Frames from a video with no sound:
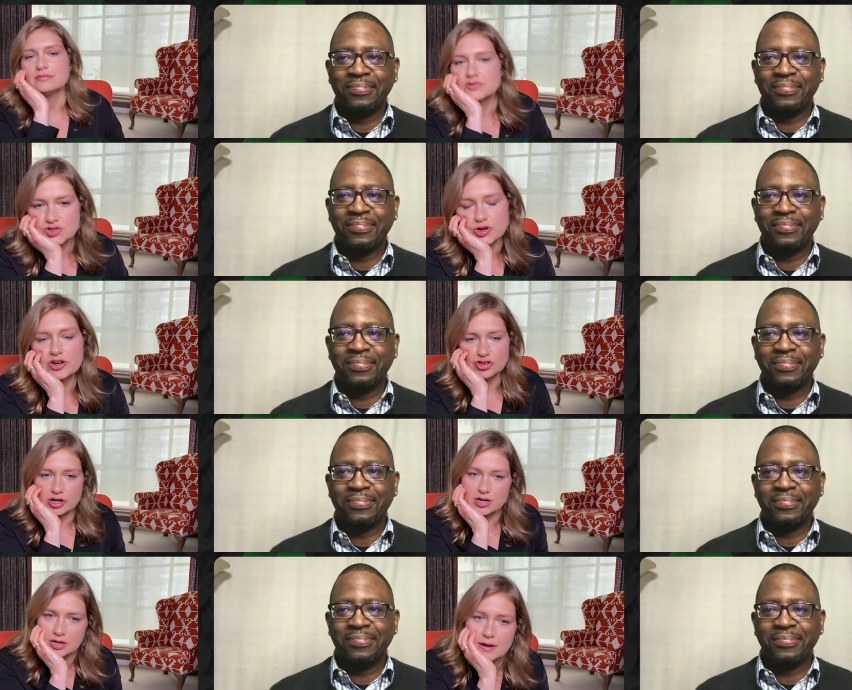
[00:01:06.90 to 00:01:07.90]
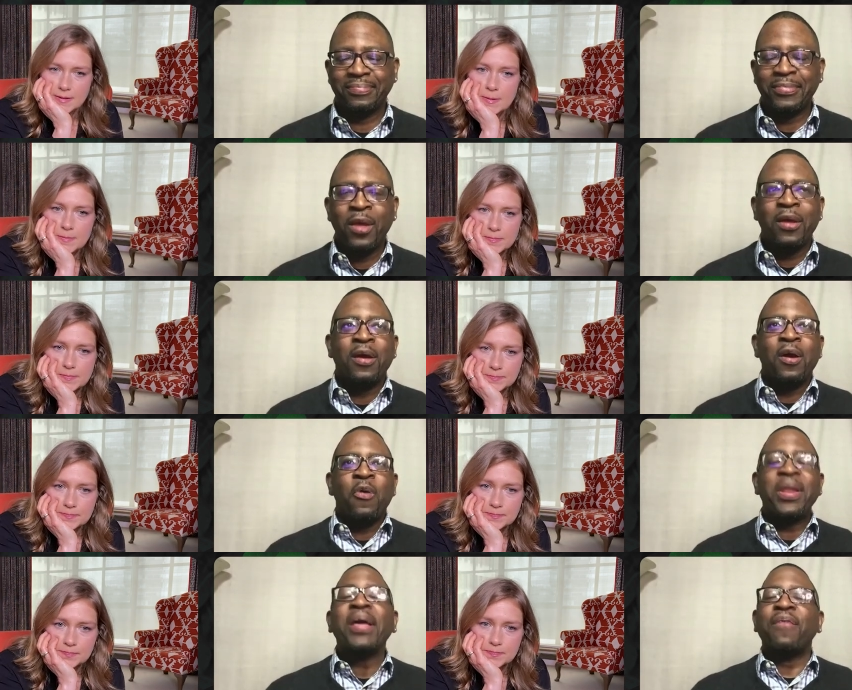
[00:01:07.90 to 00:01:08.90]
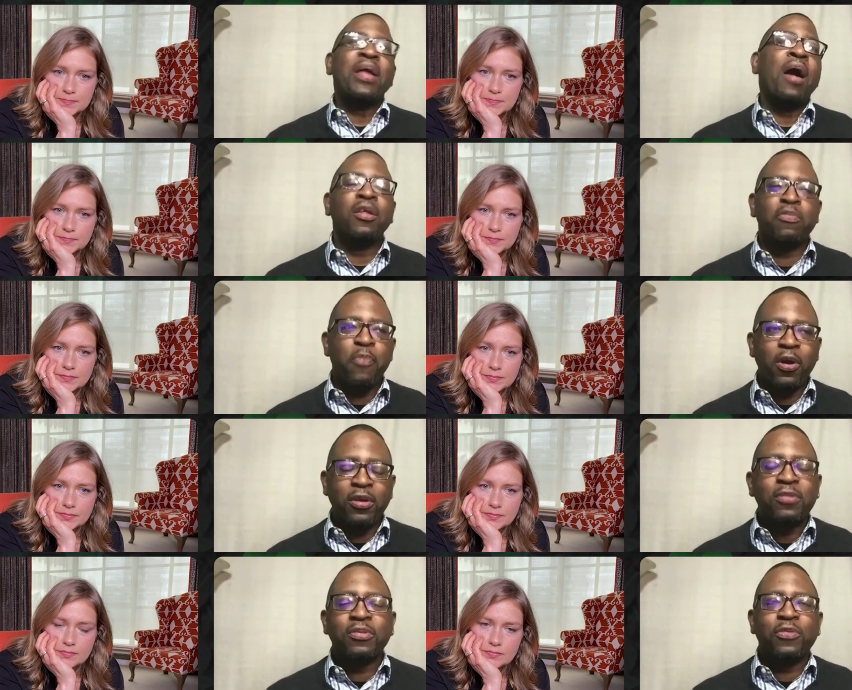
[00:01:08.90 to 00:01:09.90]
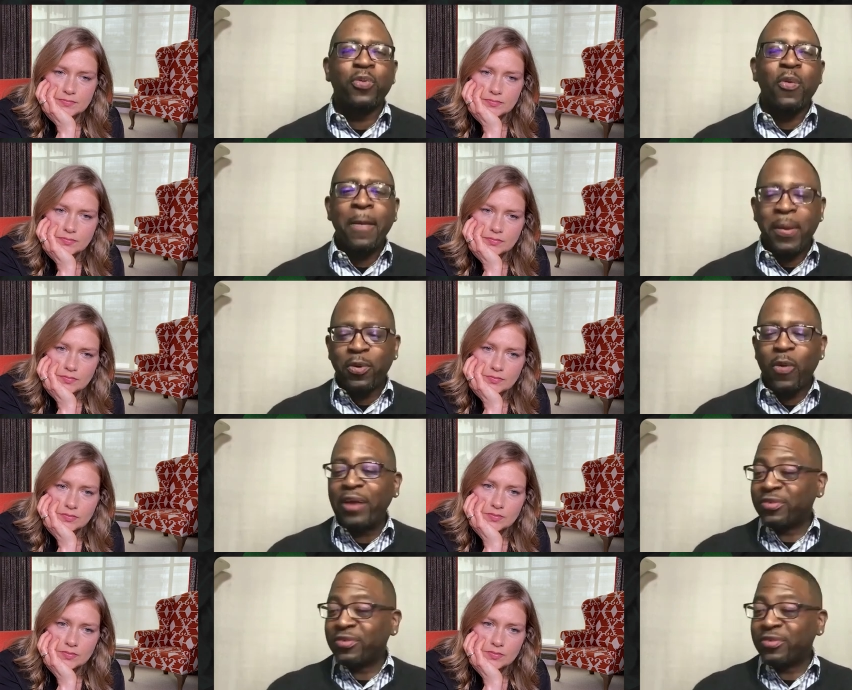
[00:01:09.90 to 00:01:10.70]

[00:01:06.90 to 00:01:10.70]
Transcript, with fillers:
Speaker 1: structure. We're not giving out any spoilers because we want people to